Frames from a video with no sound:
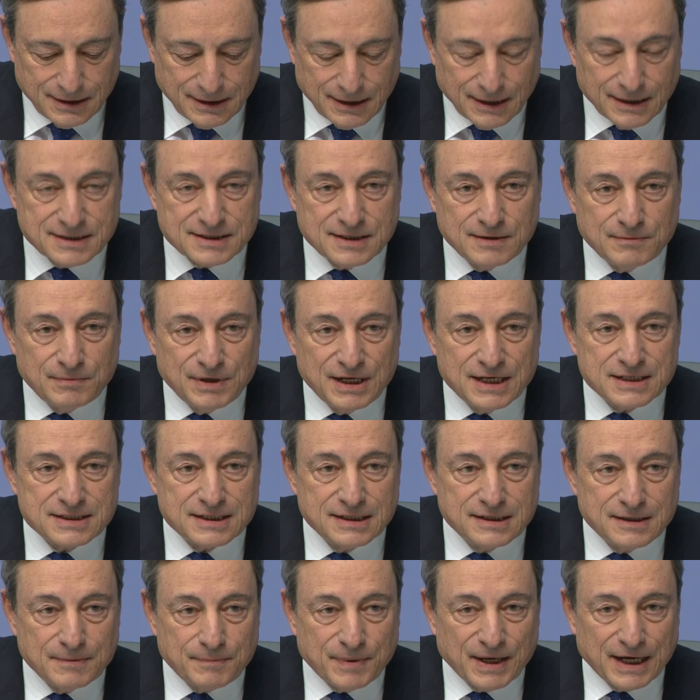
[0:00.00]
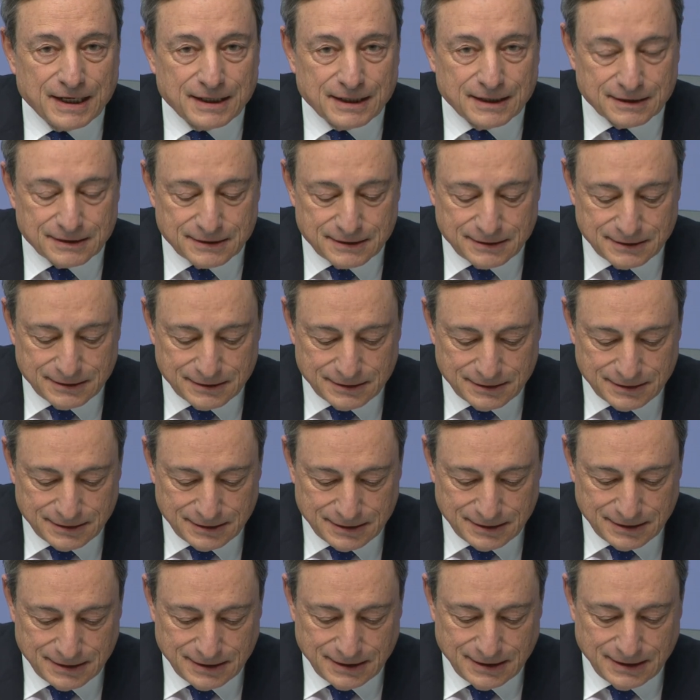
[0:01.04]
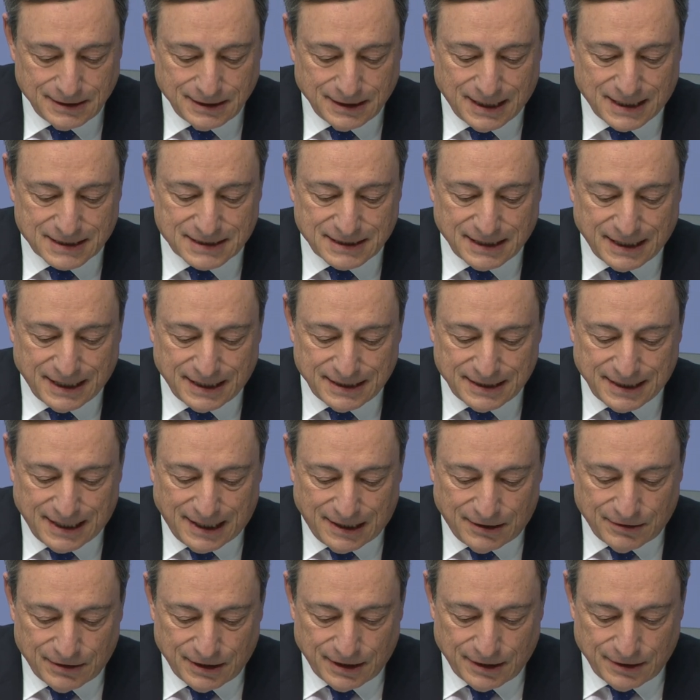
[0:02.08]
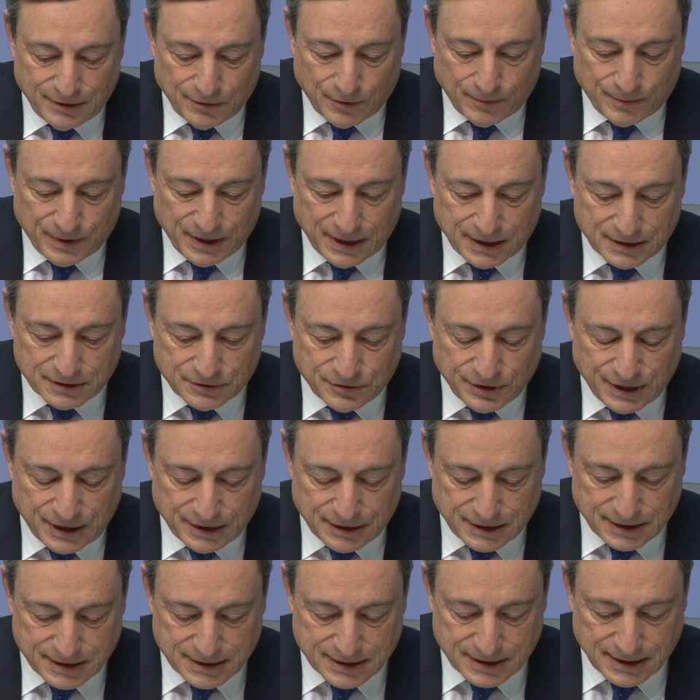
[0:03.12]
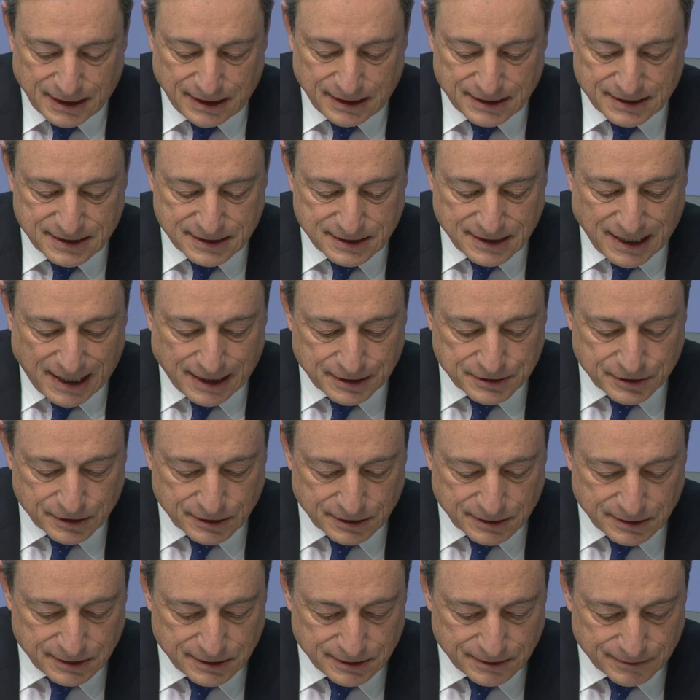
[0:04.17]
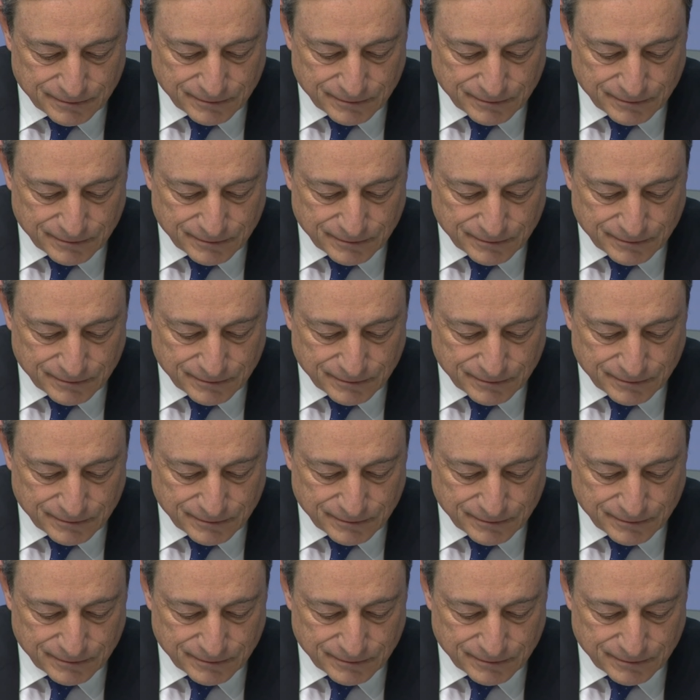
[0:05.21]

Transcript: The ECB is independent, as laid down in the European treaties and its statute.